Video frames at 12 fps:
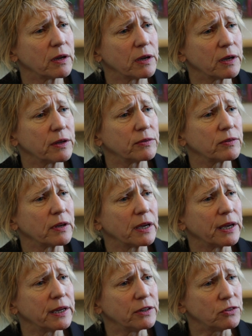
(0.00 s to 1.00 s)
is
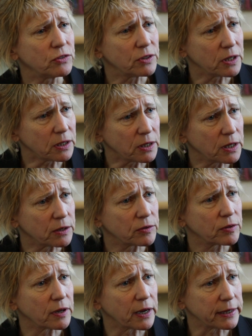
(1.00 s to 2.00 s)
a
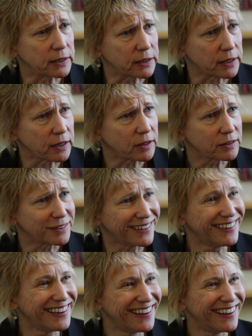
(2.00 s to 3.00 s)
genius idea.
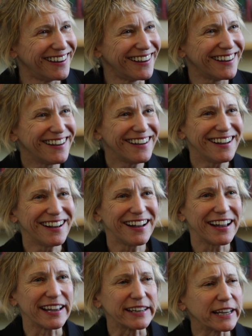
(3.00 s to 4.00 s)

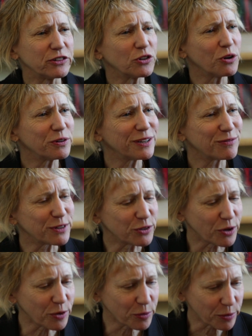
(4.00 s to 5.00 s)
And I don't even
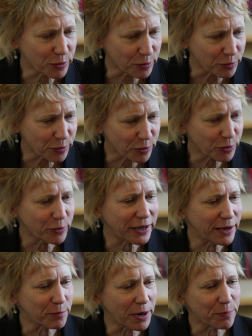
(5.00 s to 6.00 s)
know who
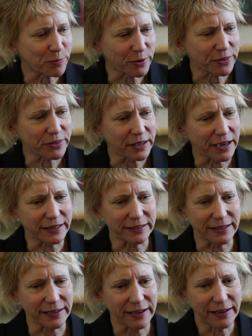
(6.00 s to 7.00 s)
came up with the
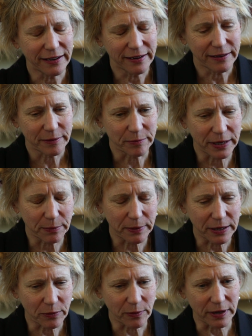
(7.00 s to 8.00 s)
idea.
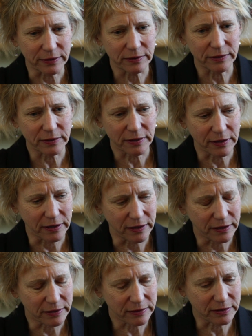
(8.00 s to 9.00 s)
Maybe it was
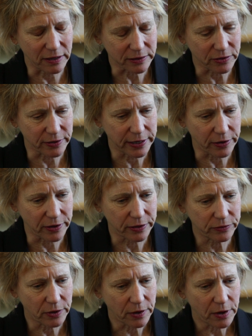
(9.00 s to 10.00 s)
Dr.
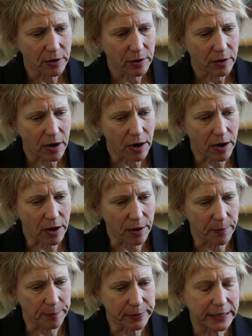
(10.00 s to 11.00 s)
Harris.
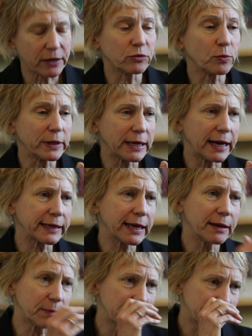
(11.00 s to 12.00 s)
Because when I
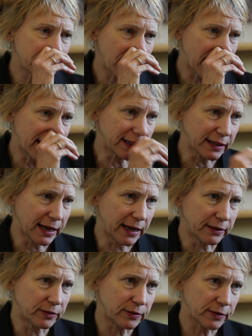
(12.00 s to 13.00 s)
came into
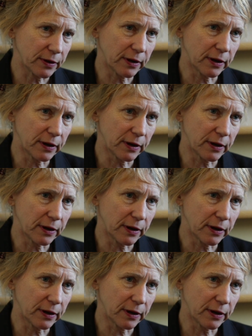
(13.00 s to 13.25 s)
ILADS,